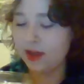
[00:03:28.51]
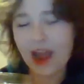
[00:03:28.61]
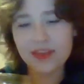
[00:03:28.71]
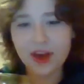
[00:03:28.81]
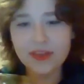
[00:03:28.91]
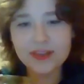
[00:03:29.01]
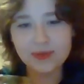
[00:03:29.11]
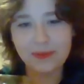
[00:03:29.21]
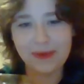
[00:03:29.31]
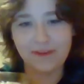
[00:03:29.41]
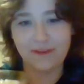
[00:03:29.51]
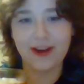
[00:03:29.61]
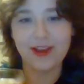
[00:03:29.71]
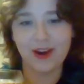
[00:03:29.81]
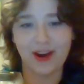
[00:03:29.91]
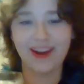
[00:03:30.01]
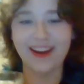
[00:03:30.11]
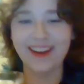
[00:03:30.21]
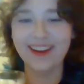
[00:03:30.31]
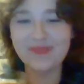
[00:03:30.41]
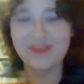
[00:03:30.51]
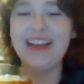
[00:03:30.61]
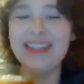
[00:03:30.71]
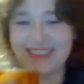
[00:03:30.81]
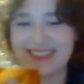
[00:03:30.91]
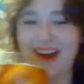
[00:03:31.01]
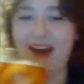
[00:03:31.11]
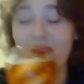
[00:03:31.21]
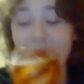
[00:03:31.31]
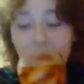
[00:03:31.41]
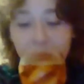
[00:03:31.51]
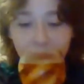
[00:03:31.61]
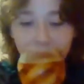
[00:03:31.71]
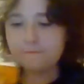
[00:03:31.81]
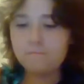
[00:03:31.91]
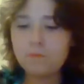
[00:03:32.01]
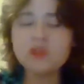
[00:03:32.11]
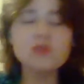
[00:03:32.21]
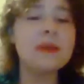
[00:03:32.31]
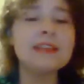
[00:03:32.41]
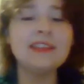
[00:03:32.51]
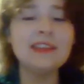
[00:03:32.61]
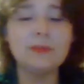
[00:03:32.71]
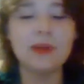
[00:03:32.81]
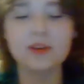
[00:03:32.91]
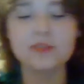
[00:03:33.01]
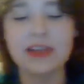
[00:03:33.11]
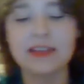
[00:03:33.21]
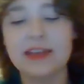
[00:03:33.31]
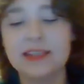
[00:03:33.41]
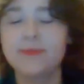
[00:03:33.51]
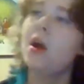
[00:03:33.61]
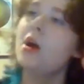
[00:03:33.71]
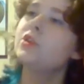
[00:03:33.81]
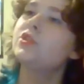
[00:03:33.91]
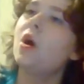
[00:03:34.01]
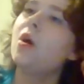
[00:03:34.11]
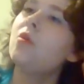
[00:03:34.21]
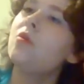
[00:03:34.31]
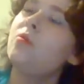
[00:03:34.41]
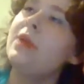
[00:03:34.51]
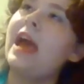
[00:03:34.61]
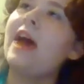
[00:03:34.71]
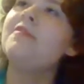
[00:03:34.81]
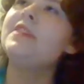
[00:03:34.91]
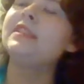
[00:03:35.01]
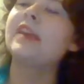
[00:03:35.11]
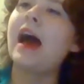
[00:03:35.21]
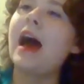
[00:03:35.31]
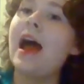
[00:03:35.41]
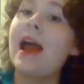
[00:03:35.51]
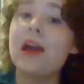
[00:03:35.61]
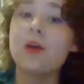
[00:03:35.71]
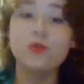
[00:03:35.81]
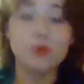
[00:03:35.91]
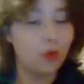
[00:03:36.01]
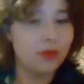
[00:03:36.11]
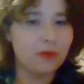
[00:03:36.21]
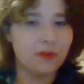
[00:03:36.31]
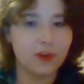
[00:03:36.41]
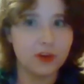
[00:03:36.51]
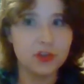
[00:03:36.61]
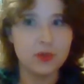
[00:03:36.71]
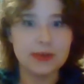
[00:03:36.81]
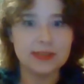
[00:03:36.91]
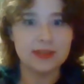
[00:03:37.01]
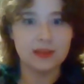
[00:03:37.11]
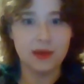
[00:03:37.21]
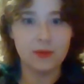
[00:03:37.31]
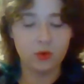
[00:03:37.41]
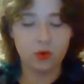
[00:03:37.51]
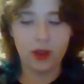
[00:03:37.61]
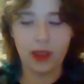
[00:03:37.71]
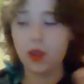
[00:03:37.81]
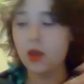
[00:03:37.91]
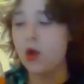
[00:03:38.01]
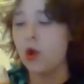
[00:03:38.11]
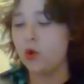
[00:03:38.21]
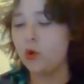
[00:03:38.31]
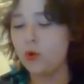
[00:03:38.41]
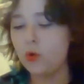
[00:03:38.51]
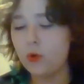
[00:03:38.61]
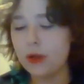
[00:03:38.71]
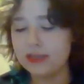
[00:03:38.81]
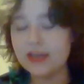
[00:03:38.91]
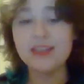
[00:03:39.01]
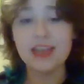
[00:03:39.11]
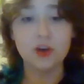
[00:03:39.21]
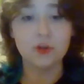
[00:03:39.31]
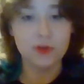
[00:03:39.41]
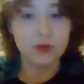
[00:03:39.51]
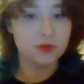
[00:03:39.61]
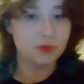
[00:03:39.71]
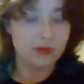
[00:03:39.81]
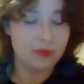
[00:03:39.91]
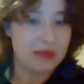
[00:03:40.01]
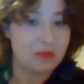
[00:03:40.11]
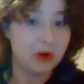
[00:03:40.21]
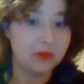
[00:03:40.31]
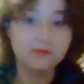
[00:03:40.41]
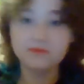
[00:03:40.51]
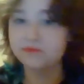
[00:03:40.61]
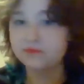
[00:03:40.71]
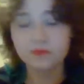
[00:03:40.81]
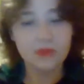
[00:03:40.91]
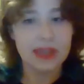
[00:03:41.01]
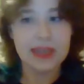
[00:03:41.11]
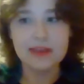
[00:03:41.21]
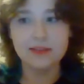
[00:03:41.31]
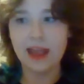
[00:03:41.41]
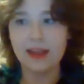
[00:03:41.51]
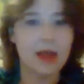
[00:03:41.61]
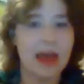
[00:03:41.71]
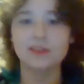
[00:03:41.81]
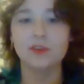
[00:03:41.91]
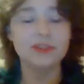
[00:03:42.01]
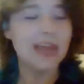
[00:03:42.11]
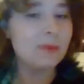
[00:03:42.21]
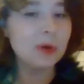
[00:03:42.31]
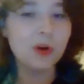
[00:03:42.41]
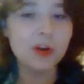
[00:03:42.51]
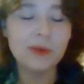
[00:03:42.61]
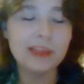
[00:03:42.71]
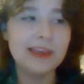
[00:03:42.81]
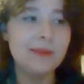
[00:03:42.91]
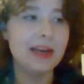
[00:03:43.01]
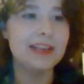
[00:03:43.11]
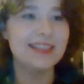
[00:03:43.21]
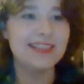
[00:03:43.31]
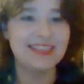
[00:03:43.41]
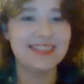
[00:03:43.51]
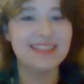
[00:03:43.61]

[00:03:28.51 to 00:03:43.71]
I thought this would be funnier, but it's not. So basically the plot goes like this. So we have this guy who's only referred to as the boy, who does interviews with people. He like has a little tape recorder with him because it's the